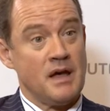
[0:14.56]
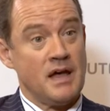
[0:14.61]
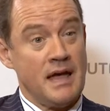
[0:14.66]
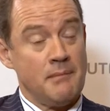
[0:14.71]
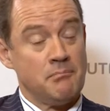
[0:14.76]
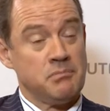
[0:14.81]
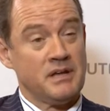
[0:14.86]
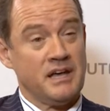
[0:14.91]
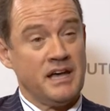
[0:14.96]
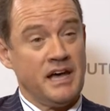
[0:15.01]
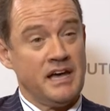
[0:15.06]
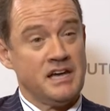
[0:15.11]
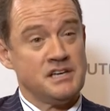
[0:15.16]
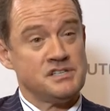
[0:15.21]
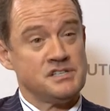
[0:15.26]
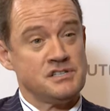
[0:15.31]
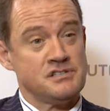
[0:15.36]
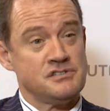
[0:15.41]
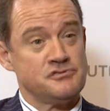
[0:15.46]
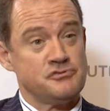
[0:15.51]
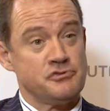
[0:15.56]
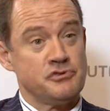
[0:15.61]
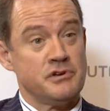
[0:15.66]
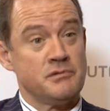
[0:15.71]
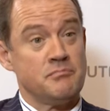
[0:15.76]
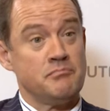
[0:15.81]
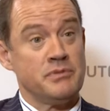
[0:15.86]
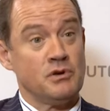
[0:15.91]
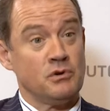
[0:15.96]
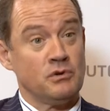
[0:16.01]
applications through
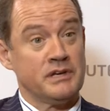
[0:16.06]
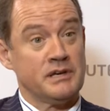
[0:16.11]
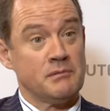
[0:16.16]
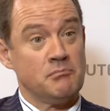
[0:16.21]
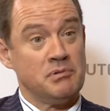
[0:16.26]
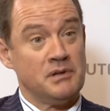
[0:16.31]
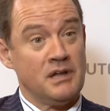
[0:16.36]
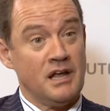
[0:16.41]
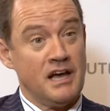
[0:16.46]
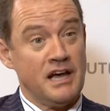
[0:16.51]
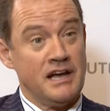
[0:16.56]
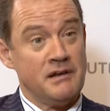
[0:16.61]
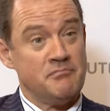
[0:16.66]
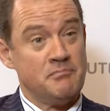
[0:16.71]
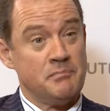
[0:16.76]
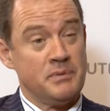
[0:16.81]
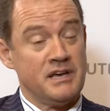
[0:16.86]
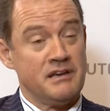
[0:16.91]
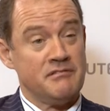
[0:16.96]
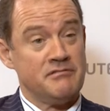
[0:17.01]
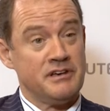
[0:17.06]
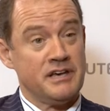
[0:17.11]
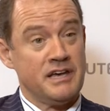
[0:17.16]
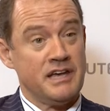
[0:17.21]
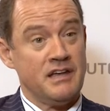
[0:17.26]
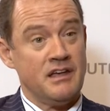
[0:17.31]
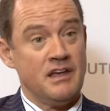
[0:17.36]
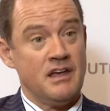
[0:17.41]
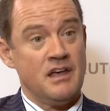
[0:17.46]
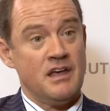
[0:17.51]
to building applied
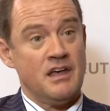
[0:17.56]
PV,